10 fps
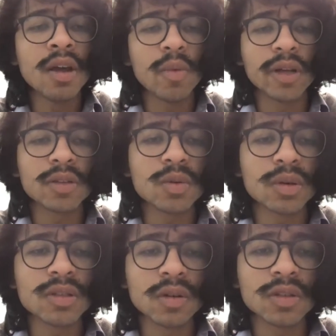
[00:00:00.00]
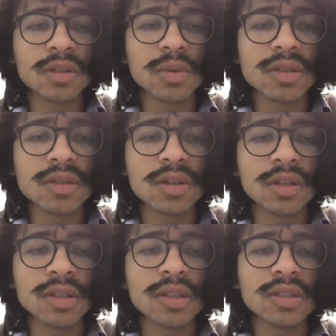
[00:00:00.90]
Regulatory is largely the ones in
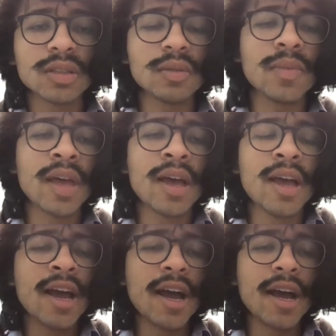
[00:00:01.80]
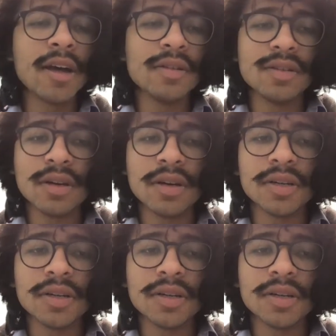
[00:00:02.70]
charge of this. And